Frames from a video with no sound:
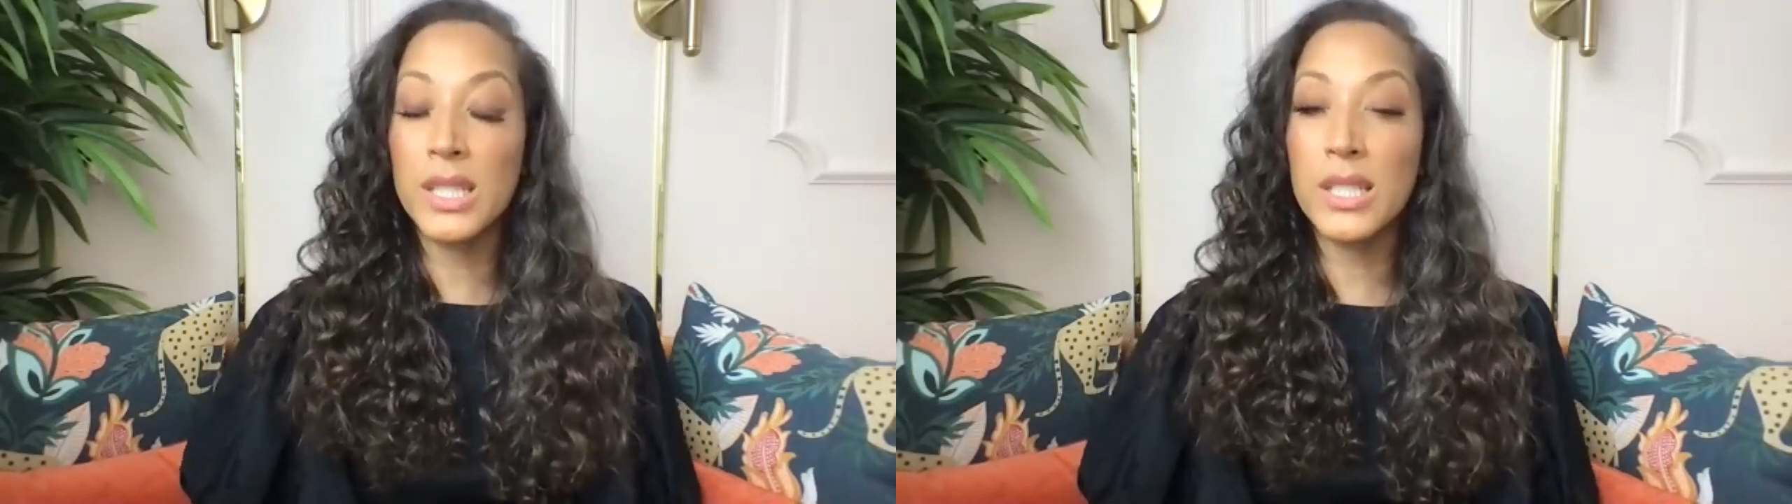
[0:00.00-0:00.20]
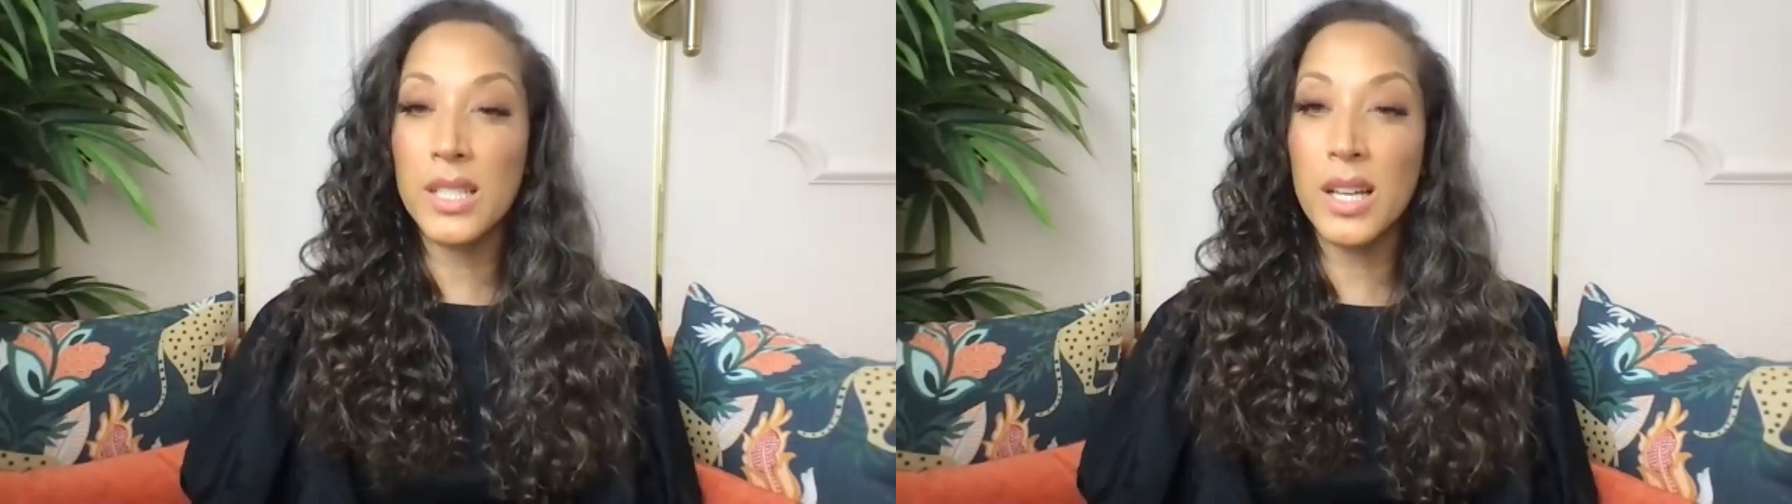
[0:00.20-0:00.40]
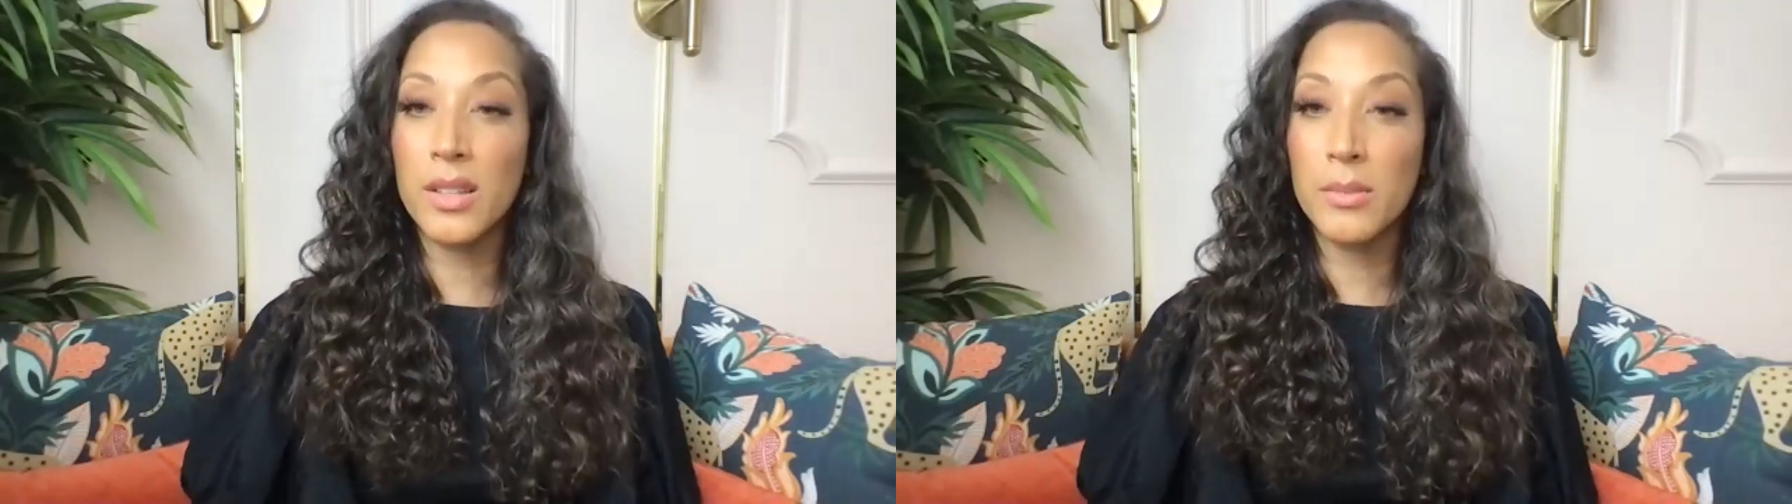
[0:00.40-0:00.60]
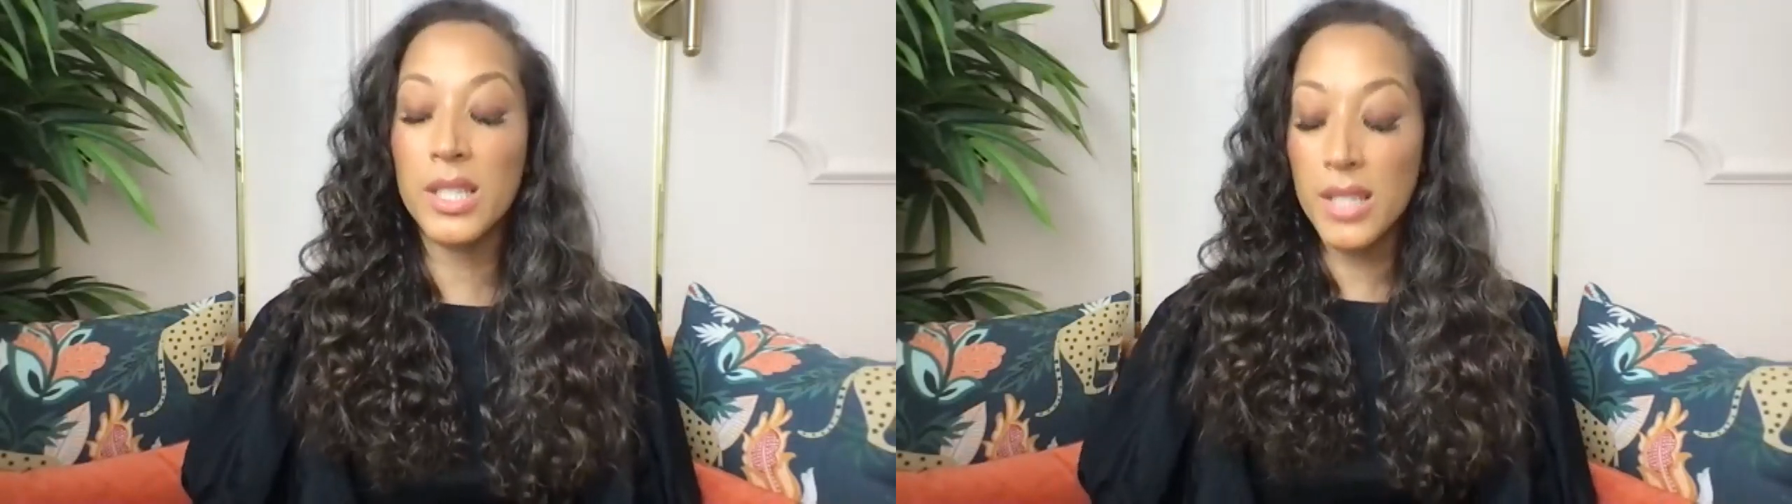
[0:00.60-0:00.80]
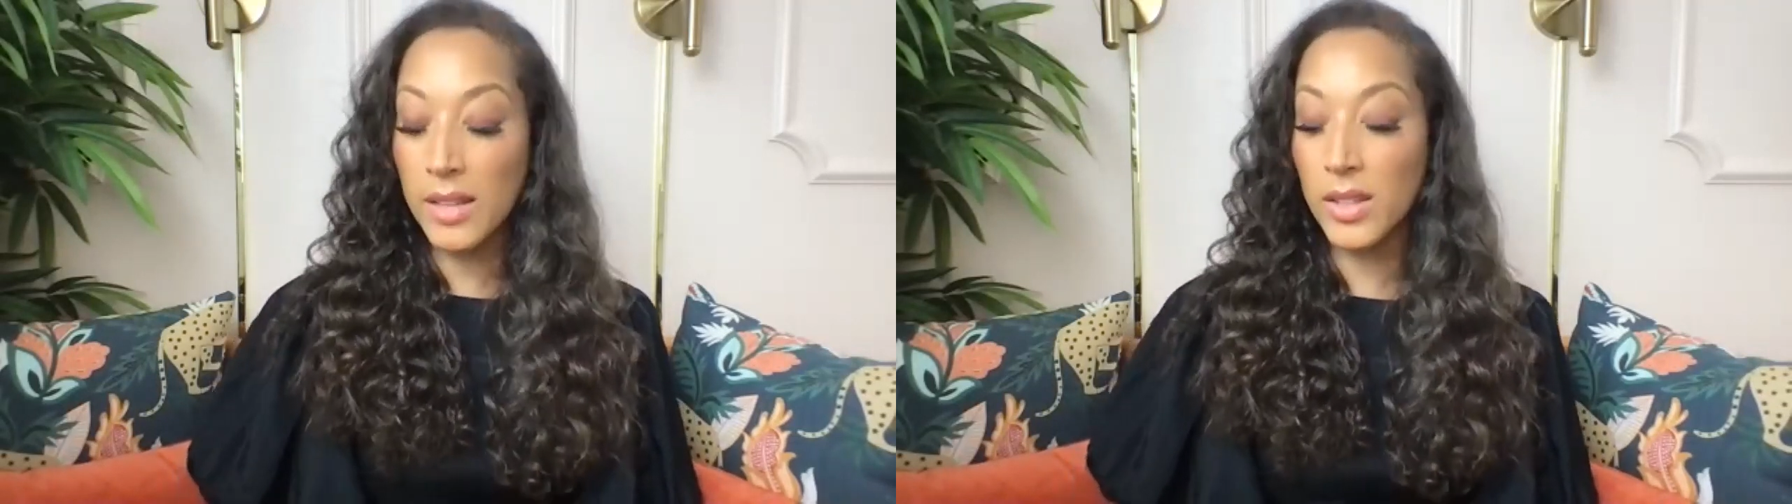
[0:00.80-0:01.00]
to tell them to
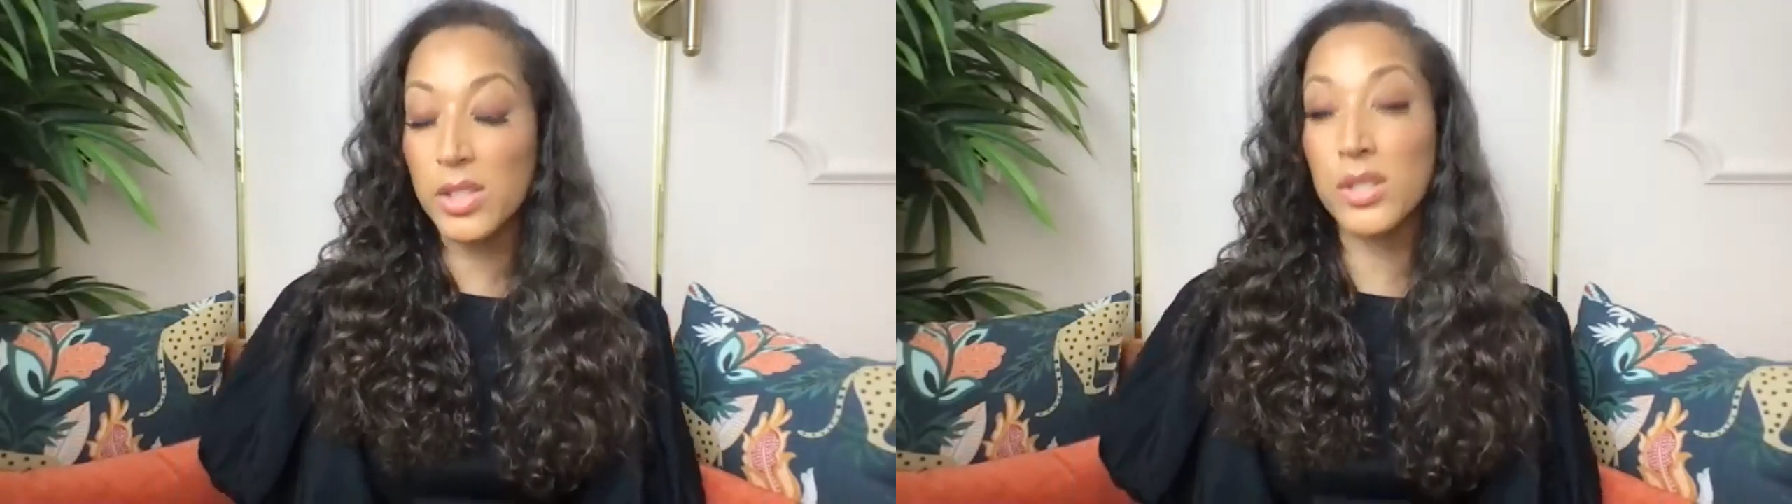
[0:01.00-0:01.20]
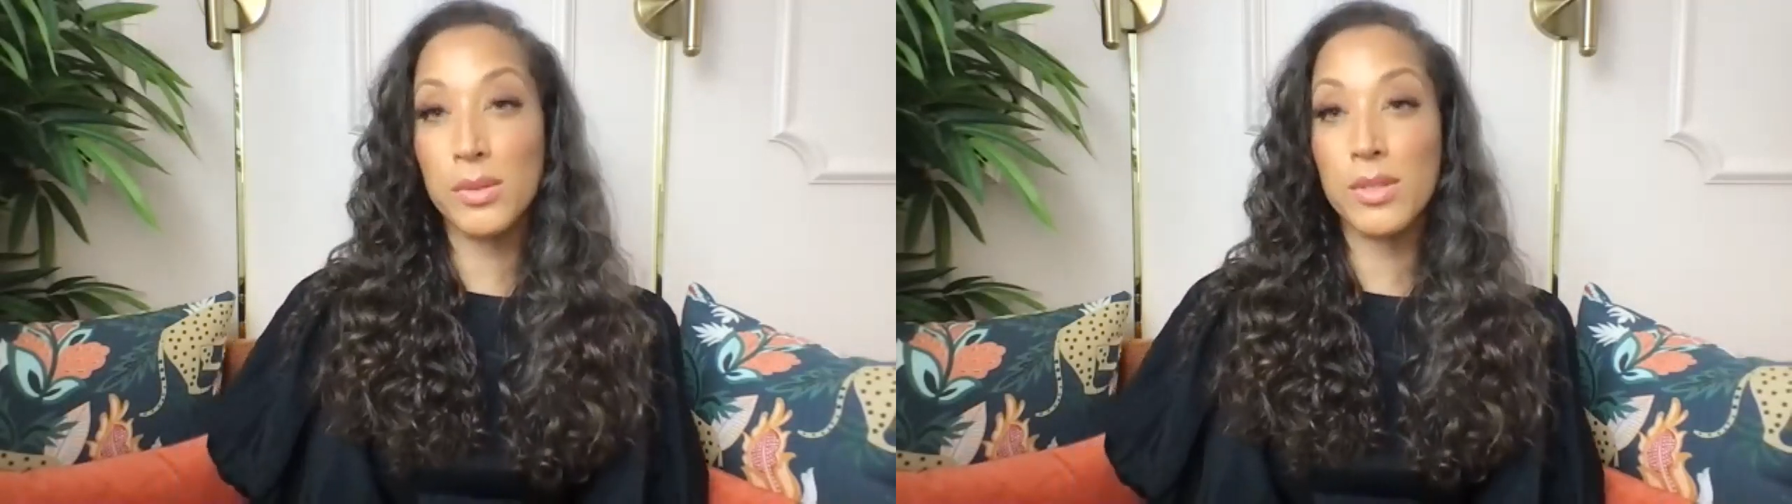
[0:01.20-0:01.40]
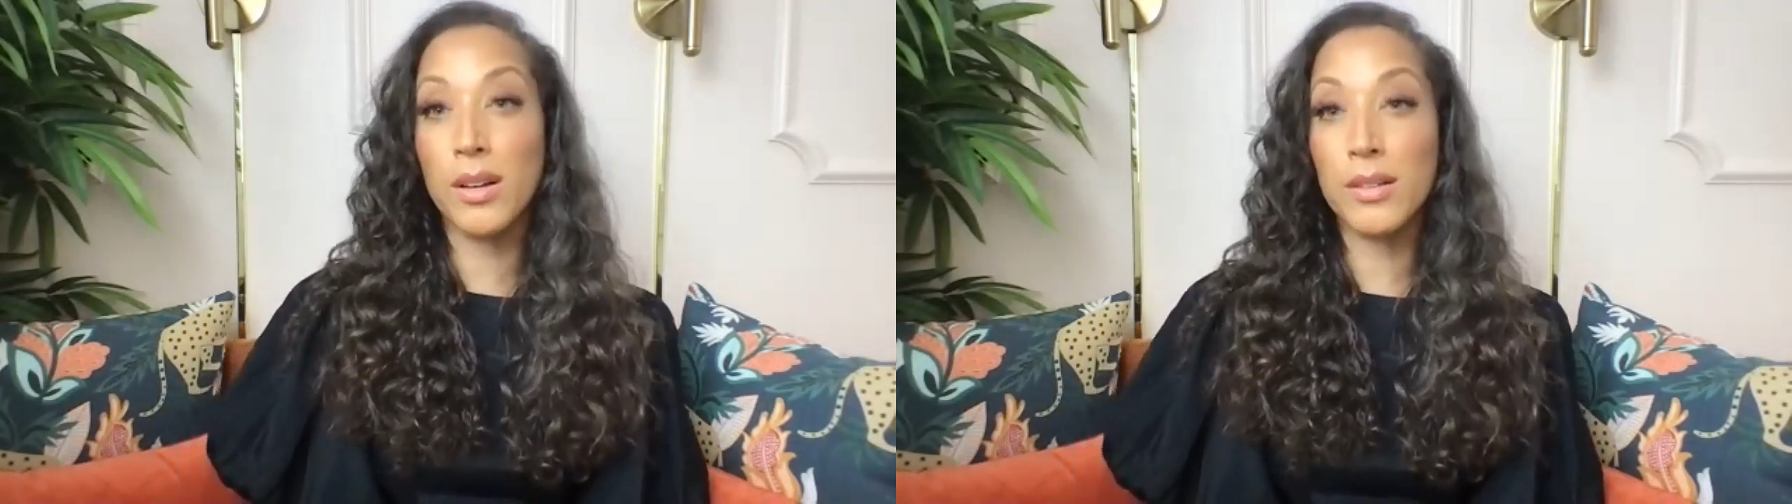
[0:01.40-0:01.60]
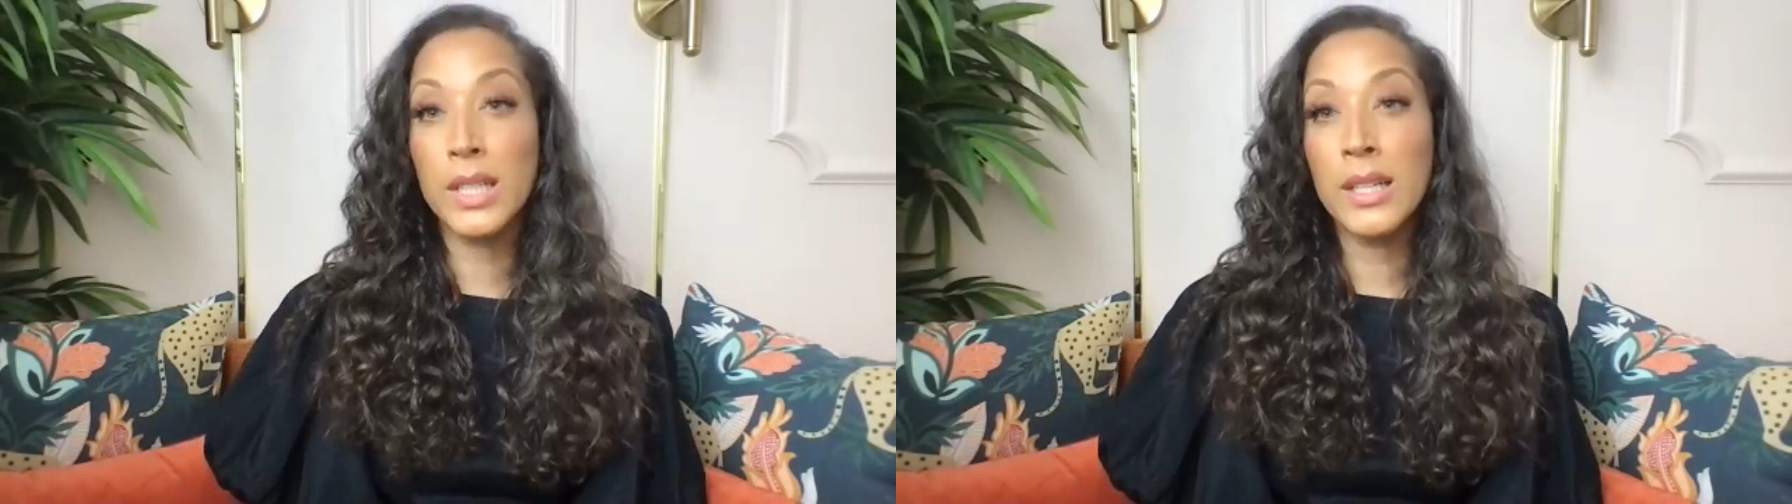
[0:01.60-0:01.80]
take their shoes off.